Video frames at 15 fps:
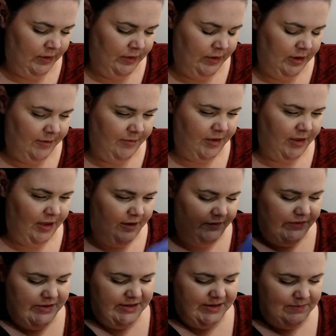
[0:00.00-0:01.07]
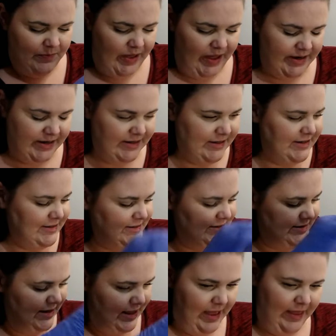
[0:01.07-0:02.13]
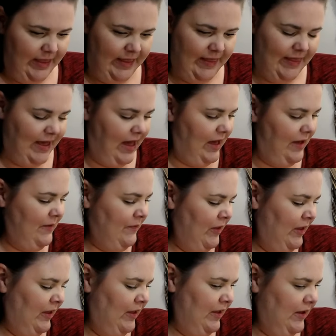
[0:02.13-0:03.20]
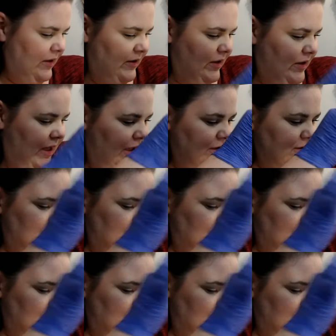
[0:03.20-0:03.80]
covered in pendants there. Okay, so